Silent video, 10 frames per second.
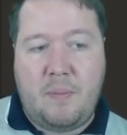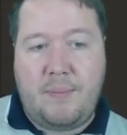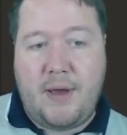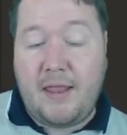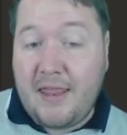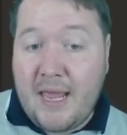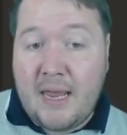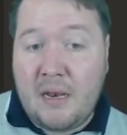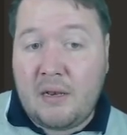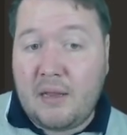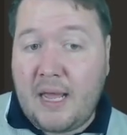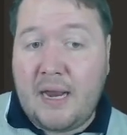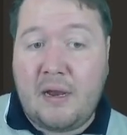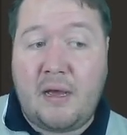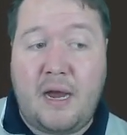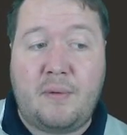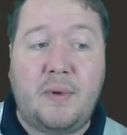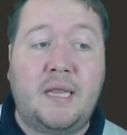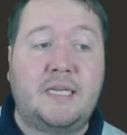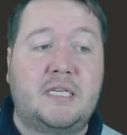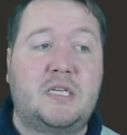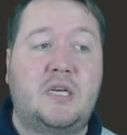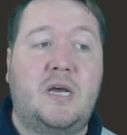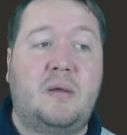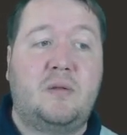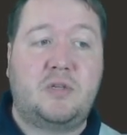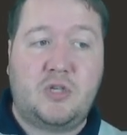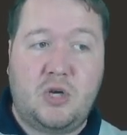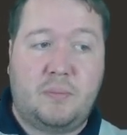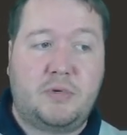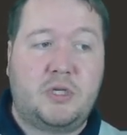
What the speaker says: But then later, I really stopped